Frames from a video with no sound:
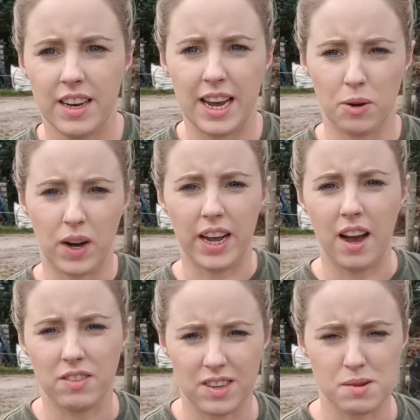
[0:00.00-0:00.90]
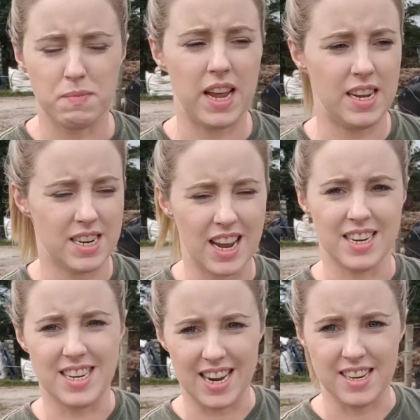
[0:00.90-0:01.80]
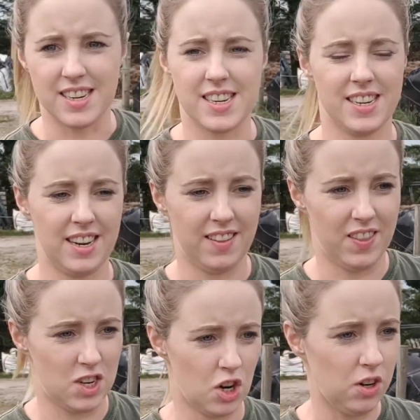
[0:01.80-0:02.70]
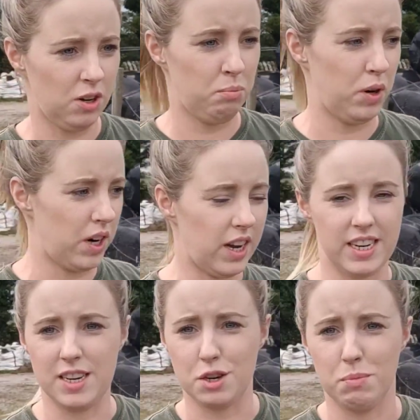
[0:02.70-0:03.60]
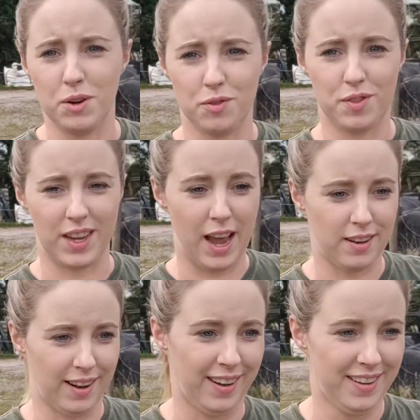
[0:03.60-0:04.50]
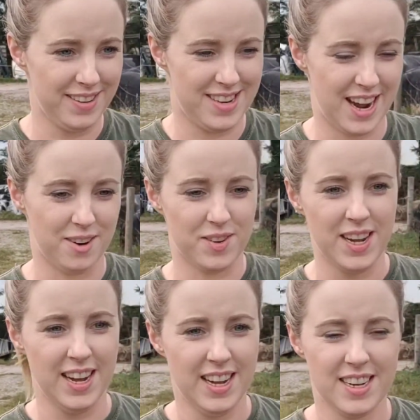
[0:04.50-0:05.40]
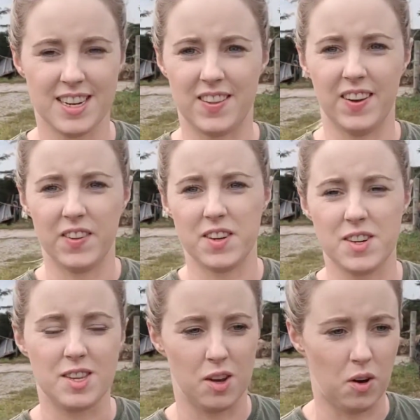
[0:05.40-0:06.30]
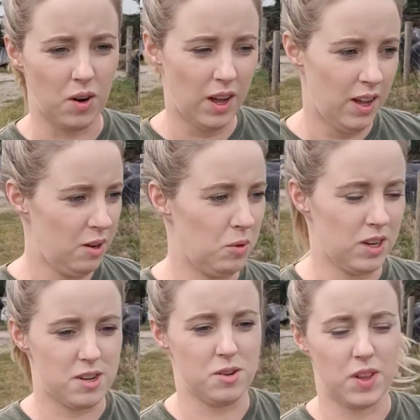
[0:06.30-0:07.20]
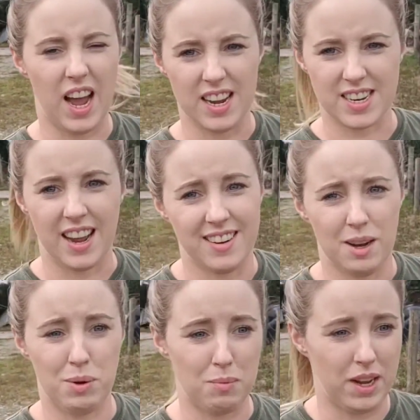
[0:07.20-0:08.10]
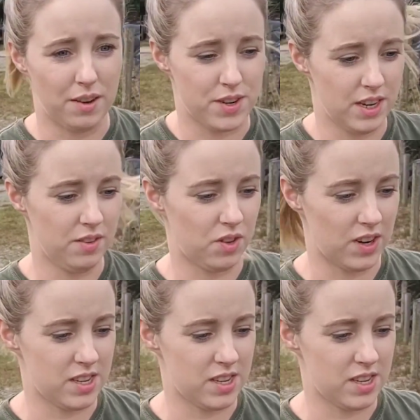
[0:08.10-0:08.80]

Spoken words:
Now, I haven't made a dent in the dung, but I need to move the cattle down to the others, so we'll do that, and I'll probably have to leave the